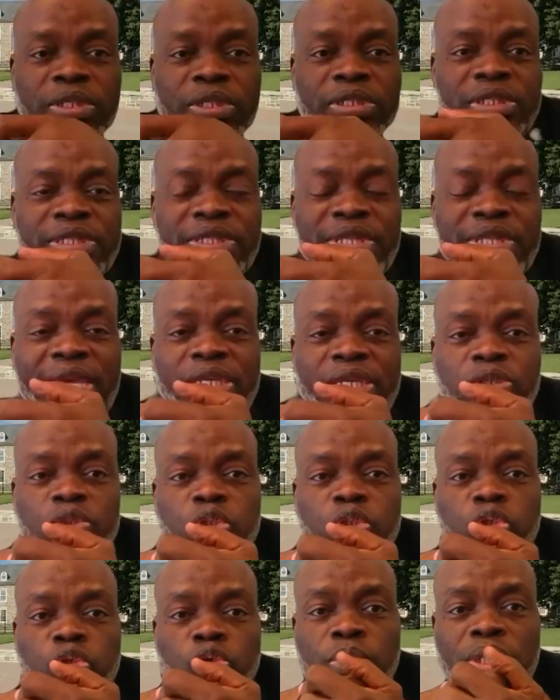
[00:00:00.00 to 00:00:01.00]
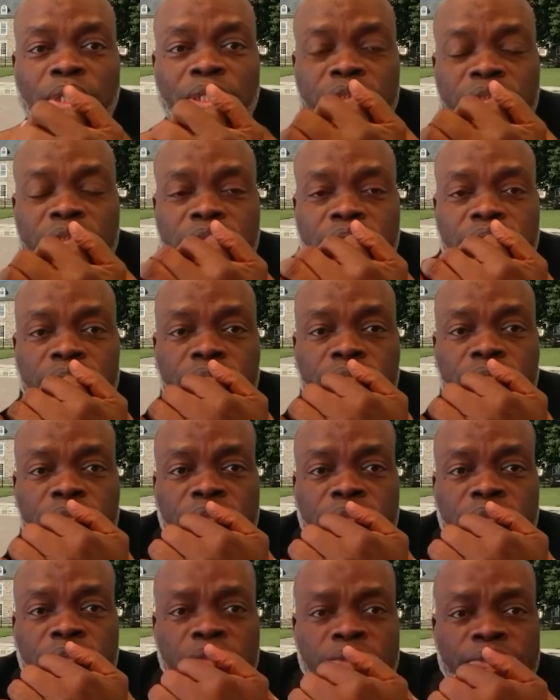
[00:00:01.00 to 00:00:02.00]
Eze, thank you so much
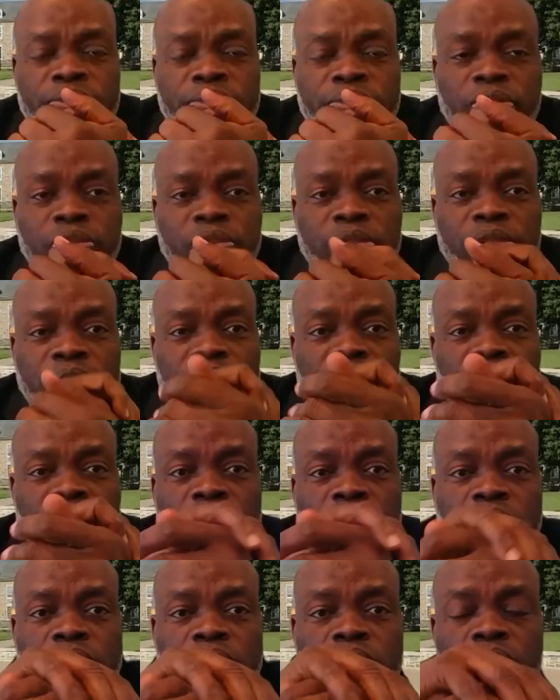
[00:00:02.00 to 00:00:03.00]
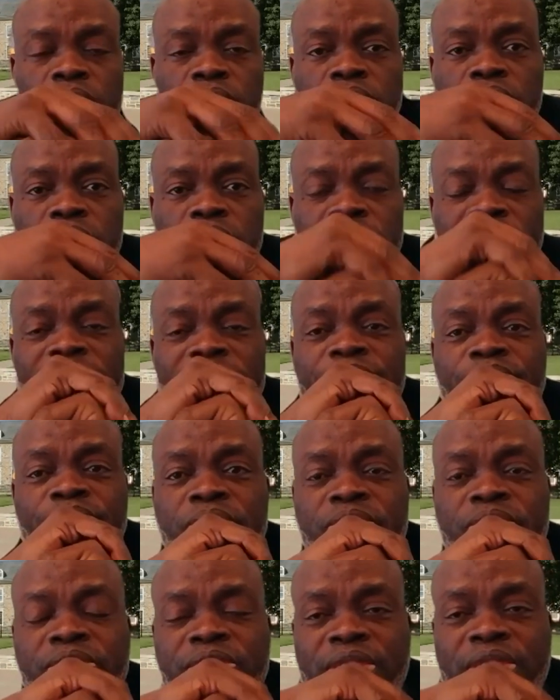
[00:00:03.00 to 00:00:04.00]
for the
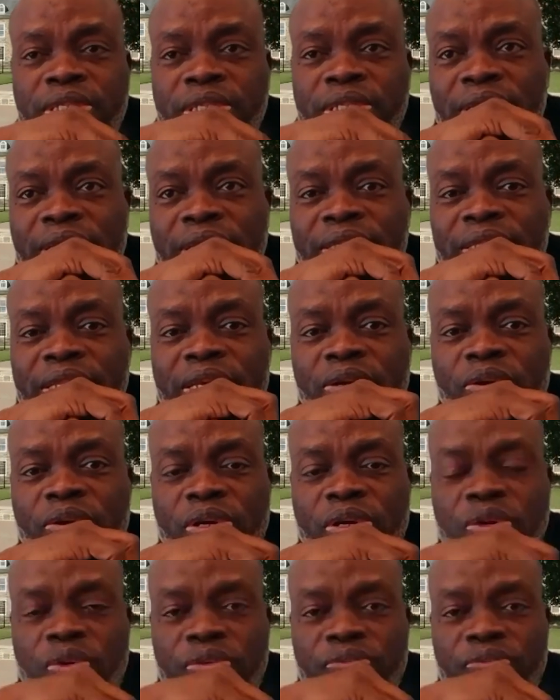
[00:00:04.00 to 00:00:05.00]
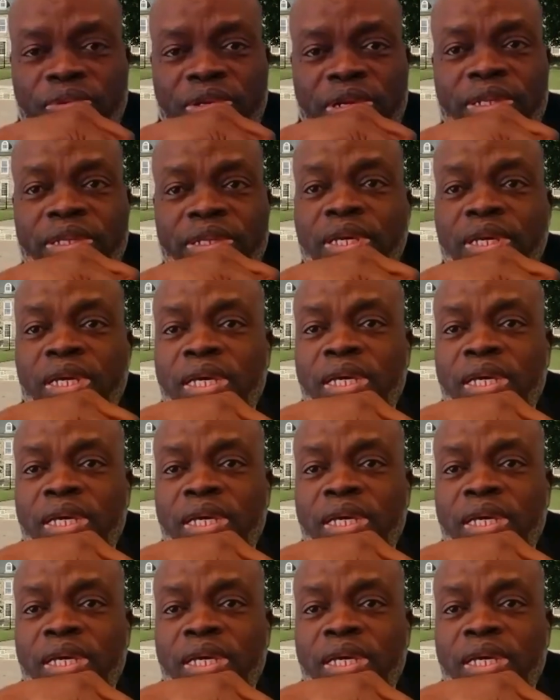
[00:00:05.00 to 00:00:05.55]
response. And I think we've learned.